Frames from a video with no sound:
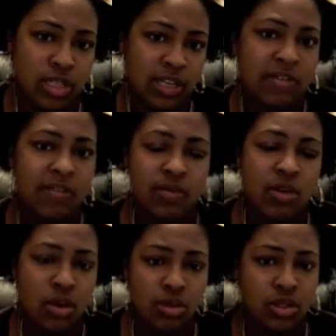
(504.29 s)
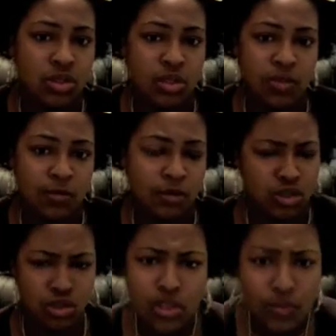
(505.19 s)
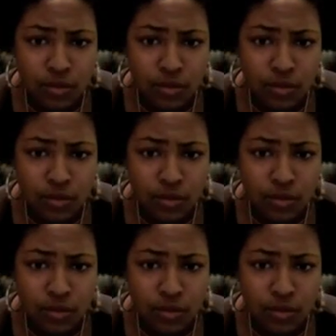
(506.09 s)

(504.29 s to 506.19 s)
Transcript: even if you can only juice the fruit juice, juice the